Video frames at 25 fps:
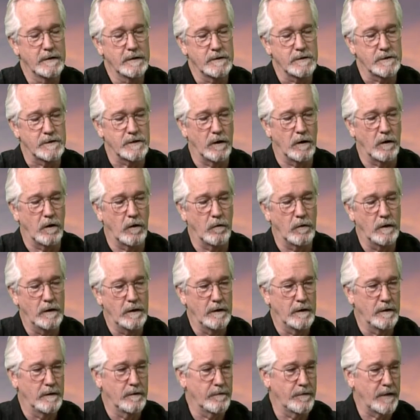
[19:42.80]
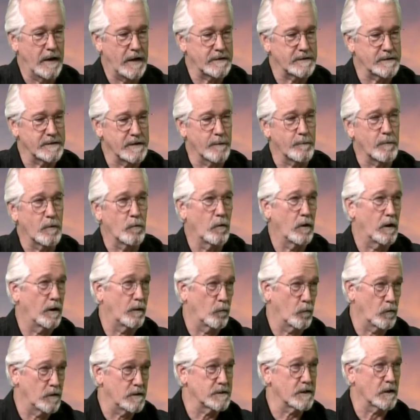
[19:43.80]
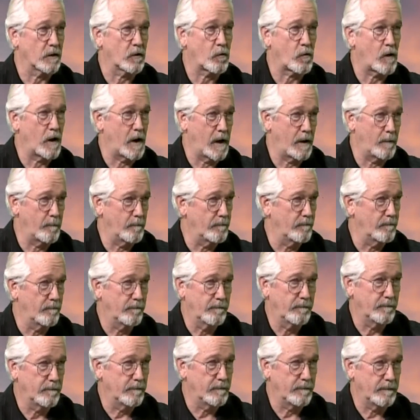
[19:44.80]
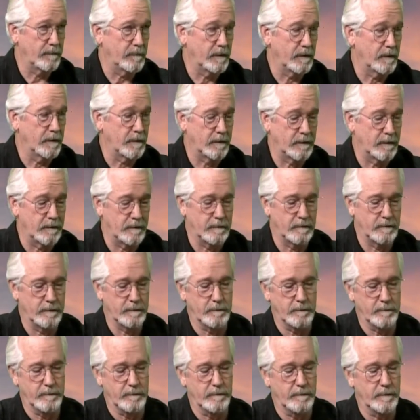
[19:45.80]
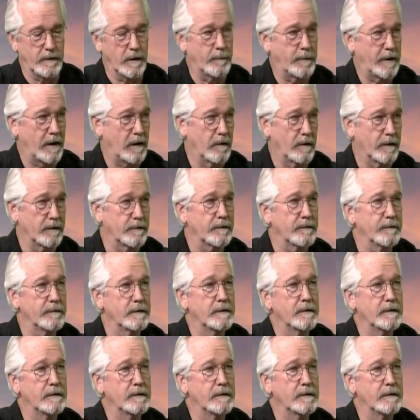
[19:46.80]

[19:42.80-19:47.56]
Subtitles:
So that's number one, was a crime apparent?